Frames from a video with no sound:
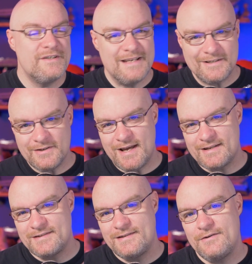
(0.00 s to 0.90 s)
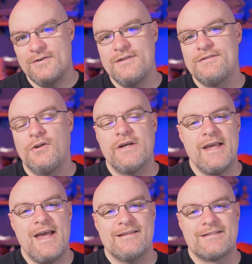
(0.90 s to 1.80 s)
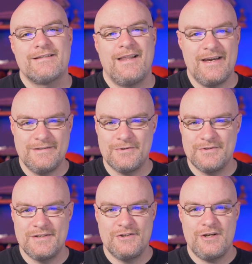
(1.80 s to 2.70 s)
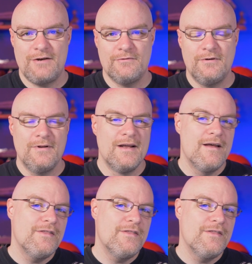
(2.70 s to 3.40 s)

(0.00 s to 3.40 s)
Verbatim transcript: She's actually got a series looking at slicers in general.